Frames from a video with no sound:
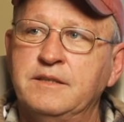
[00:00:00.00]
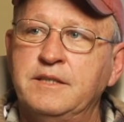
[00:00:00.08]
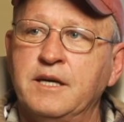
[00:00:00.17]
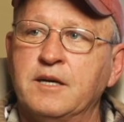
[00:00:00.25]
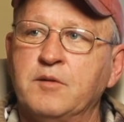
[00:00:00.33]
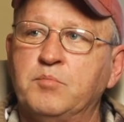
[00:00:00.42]

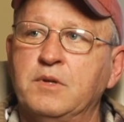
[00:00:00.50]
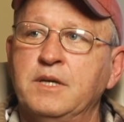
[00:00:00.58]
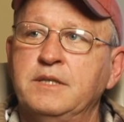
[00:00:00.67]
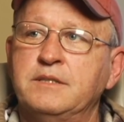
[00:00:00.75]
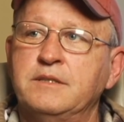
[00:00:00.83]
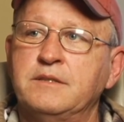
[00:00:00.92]
take our
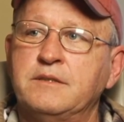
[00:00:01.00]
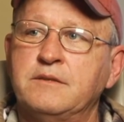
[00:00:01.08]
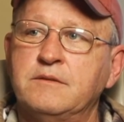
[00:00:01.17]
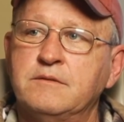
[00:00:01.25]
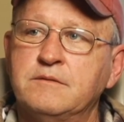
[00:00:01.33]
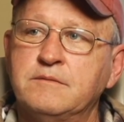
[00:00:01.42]
places.
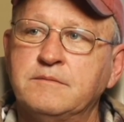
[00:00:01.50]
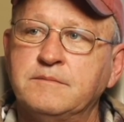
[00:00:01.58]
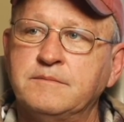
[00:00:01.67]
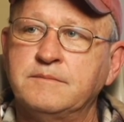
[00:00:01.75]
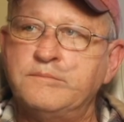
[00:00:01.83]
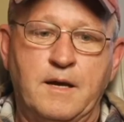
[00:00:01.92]
So
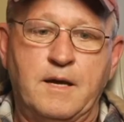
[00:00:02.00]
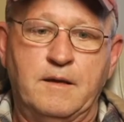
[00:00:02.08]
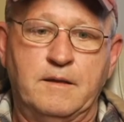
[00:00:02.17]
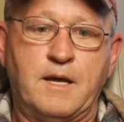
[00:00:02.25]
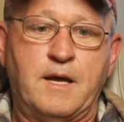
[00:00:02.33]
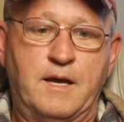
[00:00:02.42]

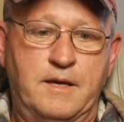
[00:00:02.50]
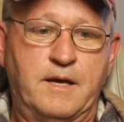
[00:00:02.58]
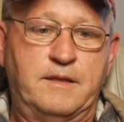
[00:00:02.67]
I